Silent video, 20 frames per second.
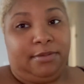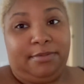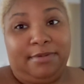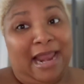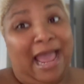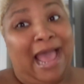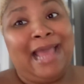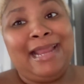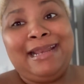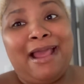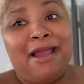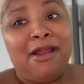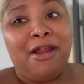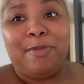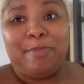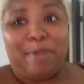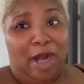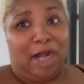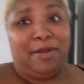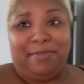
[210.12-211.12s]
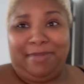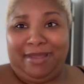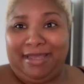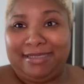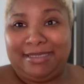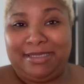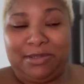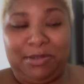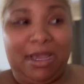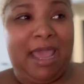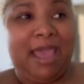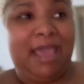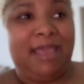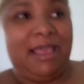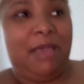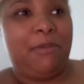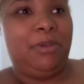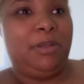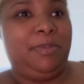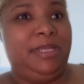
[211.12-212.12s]
not our apartments, okay?
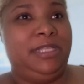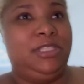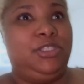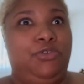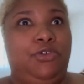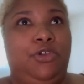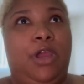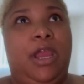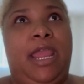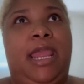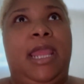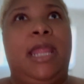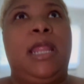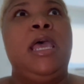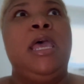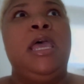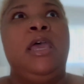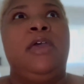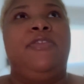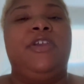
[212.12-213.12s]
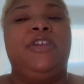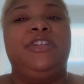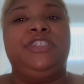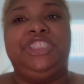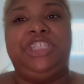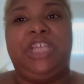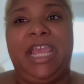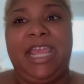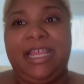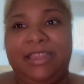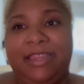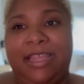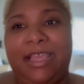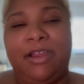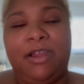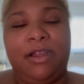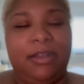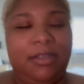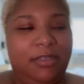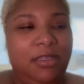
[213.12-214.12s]
That would be too great.
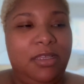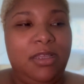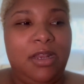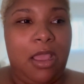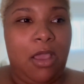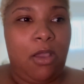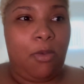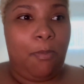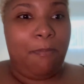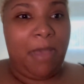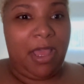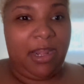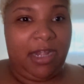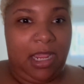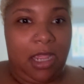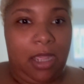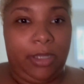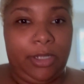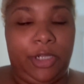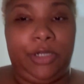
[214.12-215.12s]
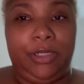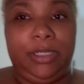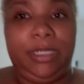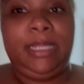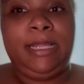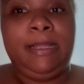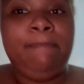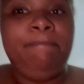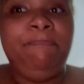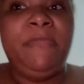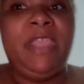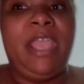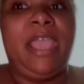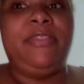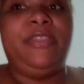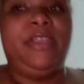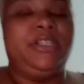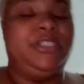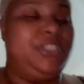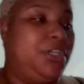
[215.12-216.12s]
They're, you know, money hungry,
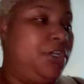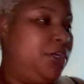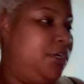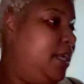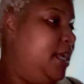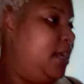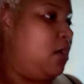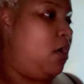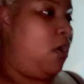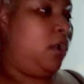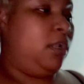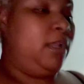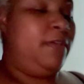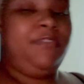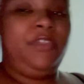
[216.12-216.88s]
and they're turning all of